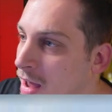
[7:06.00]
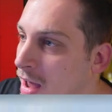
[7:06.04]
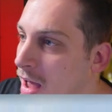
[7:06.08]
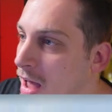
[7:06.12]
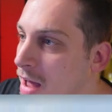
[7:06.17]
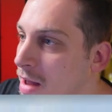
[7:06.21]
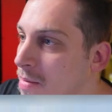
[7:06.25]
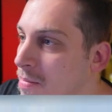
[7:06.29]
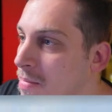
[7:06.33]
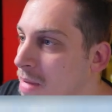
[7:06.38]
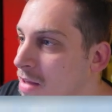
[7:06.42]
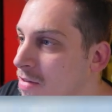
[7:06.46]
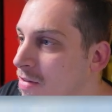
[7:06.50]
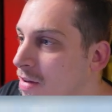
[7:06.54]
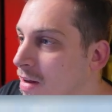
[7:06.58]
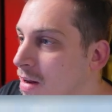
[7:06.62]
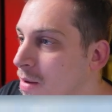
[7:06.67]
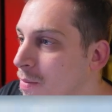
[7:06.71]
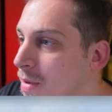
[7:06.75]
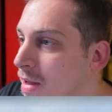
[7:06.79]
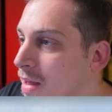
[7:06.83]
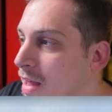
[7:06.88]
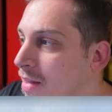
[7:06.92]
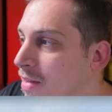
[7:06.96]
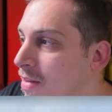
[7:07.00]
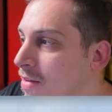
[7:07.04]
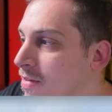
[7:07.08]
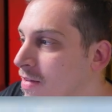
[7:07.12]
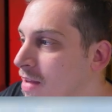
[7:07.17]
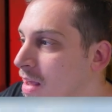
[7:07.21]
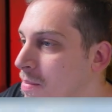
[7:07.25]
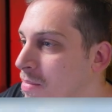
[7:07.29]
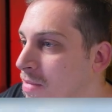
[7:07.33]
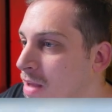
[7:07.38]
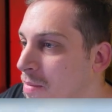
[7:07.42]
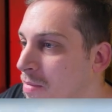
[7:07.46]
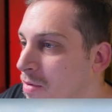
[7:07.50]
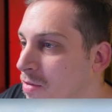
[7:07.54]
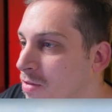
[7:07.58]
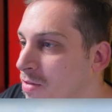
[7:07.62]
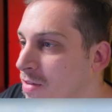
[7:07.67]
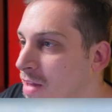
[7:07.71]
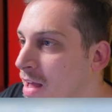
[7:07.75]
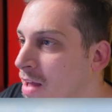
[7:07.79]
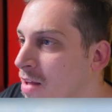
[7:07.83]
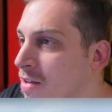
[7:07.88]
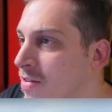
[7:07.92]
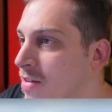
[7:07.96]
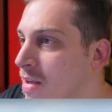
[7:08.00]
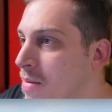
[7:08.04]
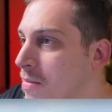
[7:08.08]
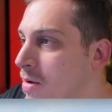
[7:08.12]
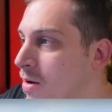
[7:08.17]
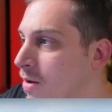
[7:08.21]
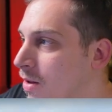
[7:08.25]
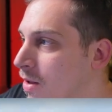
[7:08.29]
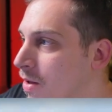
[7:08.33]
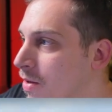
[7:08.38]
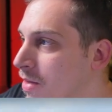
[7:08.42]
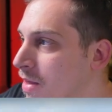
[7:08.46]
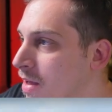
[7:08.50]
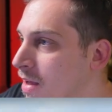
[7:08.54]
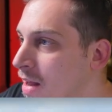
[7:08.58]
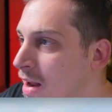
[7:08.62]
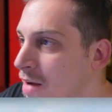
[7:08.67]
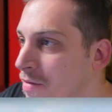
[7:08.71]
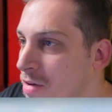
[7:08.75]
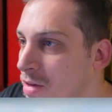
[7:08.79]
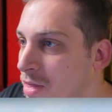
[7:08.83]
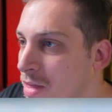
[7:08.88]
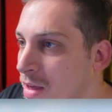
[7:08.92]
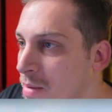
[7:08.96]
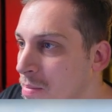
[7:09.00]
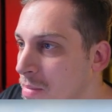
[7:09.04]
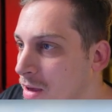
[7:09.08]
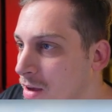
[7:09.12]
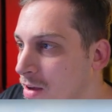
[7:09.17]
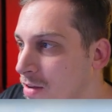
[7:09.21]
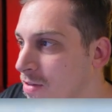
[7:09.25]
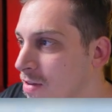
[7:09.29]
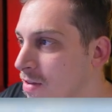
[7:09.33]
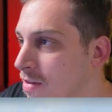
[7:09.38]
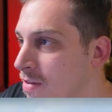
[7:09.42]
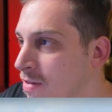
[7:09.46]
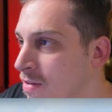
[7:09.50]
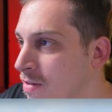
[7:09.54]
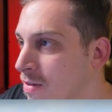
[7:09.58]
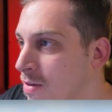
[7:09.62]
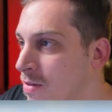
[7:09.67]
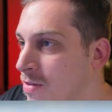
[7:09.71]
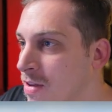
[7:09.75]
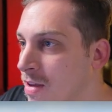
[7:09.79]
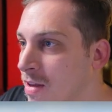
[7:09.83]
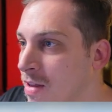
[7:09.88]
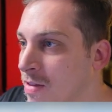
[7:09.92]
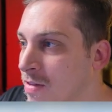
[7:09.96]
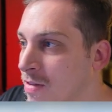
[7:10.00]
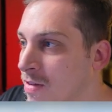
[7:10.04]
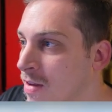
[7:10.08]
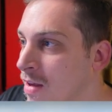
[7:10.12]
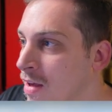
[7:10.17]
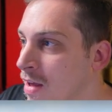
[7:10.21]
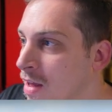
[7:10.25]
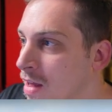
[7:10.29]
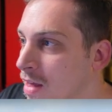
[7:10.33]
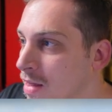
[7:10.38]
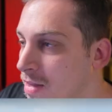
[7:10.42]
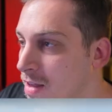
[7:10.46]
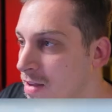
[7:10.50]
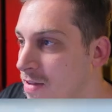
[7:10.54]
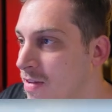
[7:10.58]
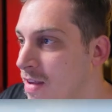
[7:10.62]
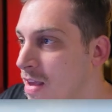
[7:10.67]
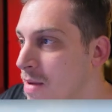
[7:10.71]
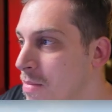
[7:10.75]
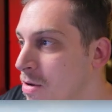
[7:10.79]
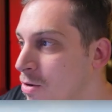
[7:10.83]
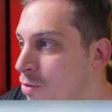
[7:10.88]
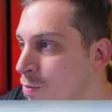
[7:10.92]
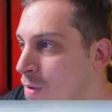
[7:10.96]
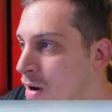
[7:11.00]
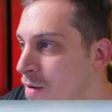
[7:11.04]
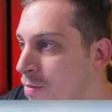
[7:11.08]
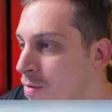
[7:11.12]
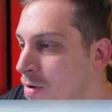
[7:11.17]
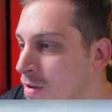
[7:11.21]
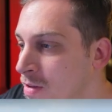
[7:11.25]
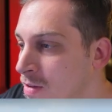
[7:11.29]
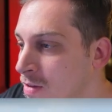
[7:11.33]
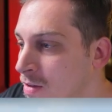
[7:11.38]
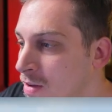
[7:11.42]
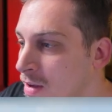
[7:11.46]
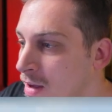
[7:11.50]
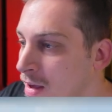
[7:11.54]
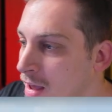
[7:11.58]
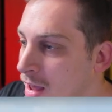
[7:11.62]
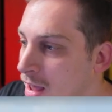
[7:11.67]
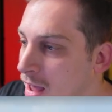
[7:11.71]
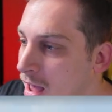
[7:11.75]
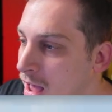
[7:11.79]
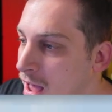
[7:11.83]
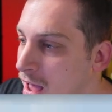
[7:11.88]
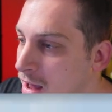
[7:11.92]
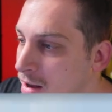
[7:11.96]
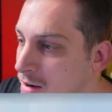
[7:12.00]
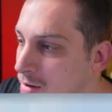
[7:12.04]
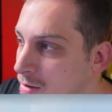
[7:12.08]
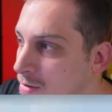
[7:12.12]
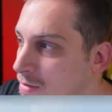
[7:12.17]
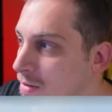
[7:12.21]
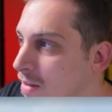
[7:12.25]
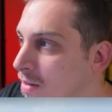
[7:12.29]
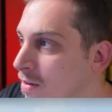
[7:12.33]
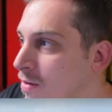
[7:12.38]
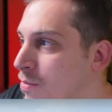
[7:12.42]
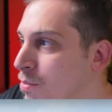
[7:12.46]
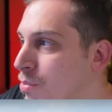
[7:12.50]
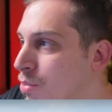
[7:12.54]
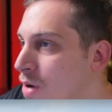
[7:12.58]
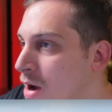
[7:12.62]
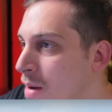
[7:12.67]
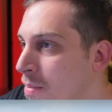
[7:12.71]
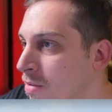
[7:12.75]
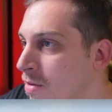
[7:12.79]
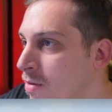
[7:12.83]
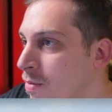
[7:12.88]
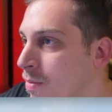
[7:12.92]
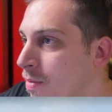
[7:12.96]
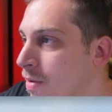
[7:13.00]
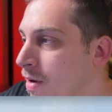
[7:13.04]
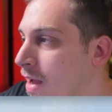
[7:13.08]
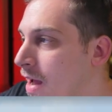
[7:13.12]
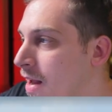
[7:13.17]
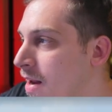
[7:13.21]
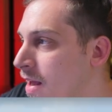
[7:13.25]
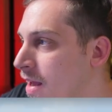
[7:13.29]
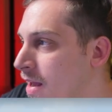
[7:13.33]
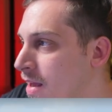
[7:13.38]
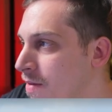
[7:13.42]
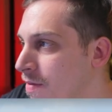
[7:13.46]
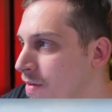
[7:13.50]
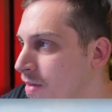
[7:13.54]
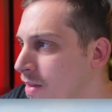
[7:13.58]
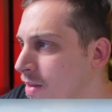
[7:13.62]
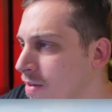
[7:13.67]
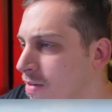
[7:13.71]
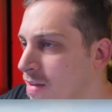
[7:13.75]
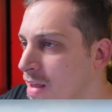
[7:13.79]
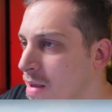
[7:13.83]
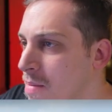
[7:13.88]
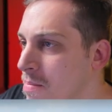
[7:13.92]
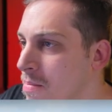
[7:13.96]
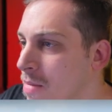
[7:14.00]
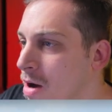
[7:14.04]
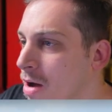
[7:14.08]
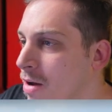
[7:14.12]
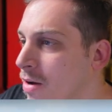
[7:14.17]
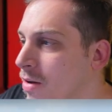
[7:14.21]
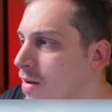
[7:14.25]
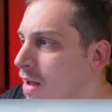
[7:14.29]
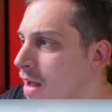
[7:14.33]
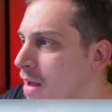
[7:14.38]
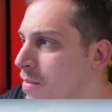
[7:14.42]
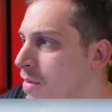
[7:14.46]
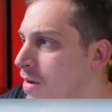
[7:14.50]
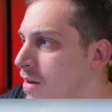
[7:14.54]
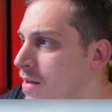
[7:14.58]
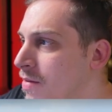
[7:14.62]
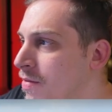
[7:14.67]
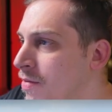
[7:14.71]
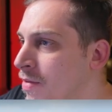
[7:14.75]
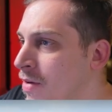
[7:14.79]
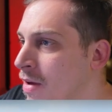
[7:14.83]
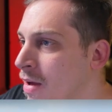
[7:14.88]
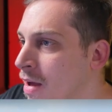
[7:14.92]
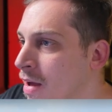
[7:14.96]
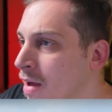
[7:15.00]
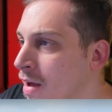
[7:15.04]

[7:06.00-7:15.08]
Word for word: And basically we get the same type of style, same clothing and everything because this is using its this image reference and using this prompt, we get even the same model, I believe,